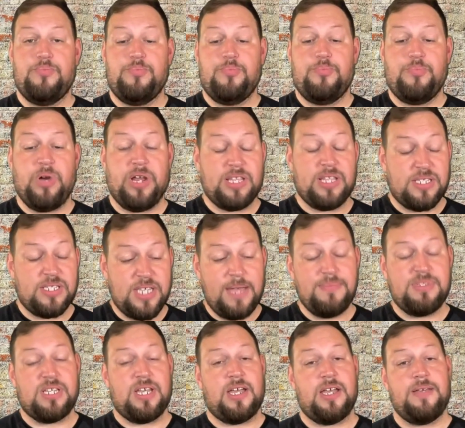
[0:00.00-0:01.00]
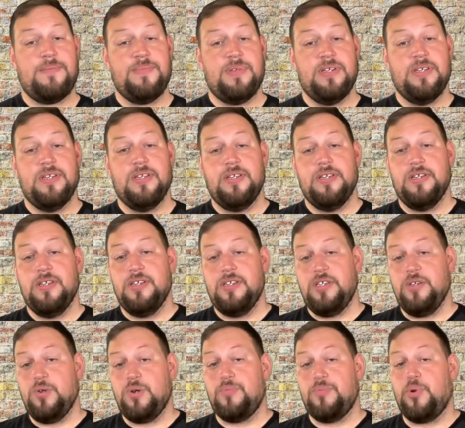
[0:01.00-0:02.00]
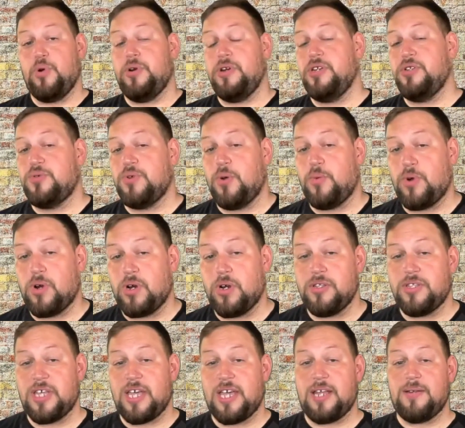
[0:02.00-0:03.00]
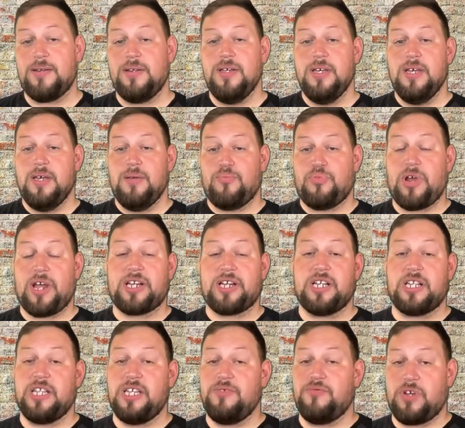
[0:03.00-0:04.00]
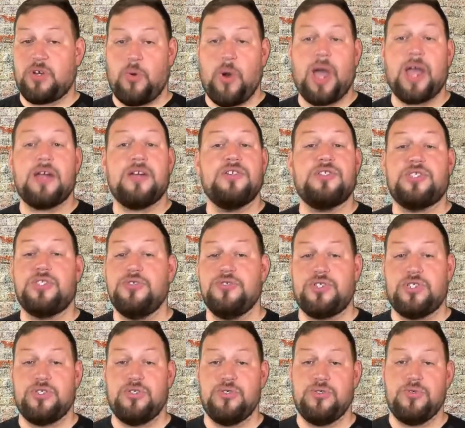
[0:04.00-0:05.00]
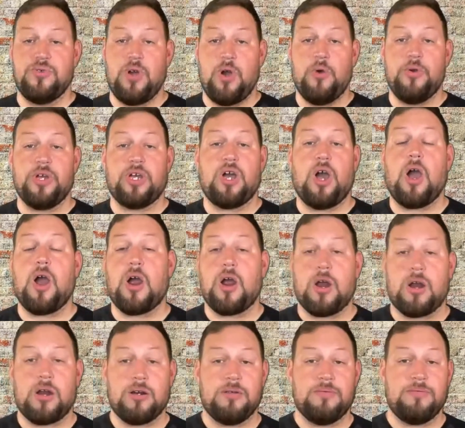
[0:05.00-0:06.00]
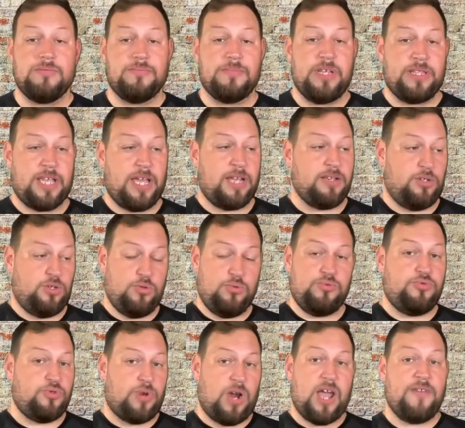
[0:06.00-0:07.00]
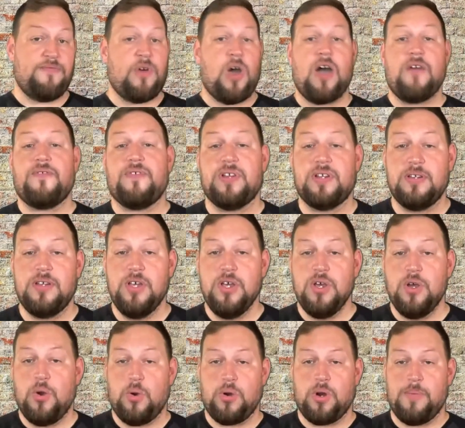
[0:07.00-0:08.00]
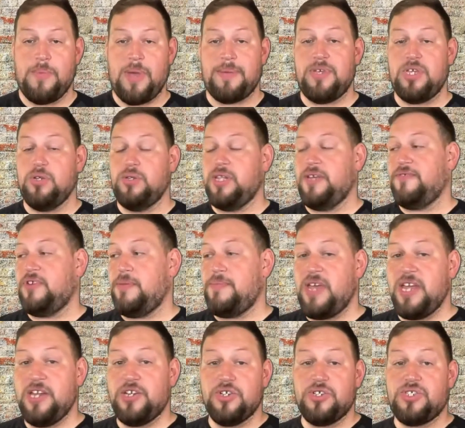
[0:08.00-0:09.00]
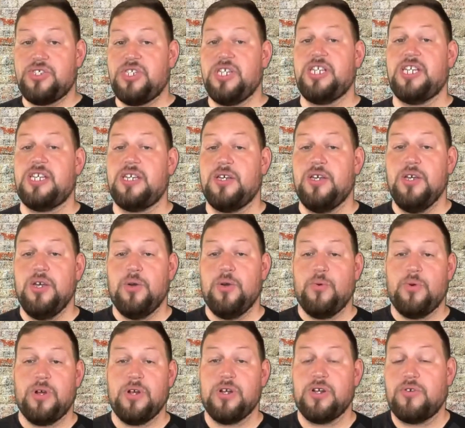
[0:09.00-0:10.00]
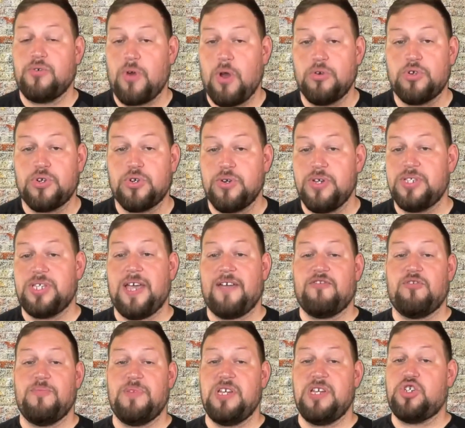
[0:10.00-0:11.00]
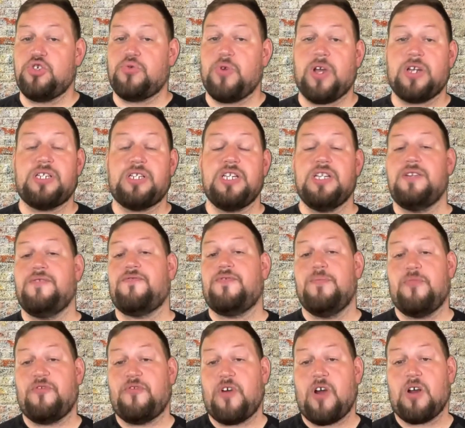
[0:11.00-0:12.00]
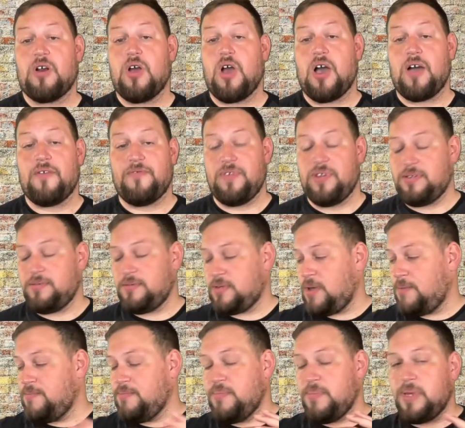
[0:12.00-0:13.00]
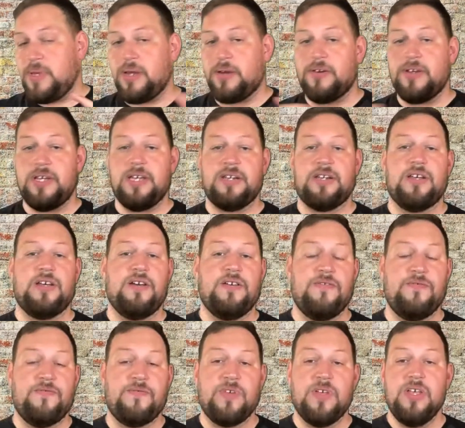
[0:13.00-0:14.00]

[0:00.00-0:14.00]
But at the same time, you were born into a world that practically requires you to own a car that you drive often, or maybe you live in a major city where groceries have to be trucked in from far off, and a myriad of